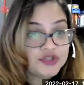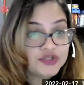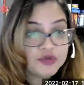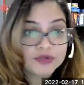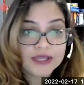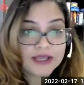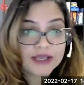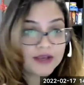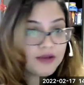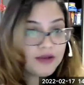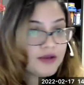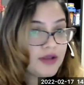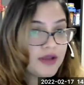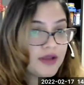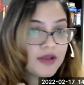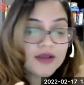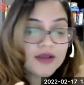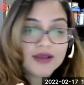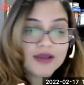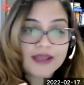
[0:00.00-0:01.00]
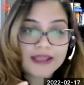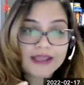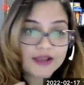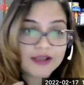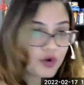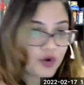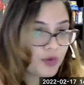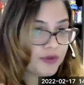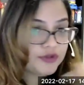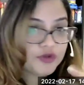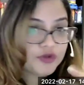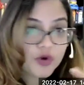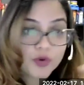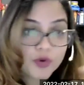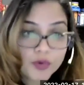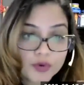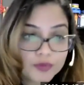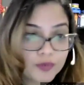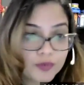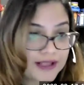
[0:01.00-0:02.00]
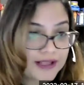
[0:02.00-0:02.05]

Do they echo with your own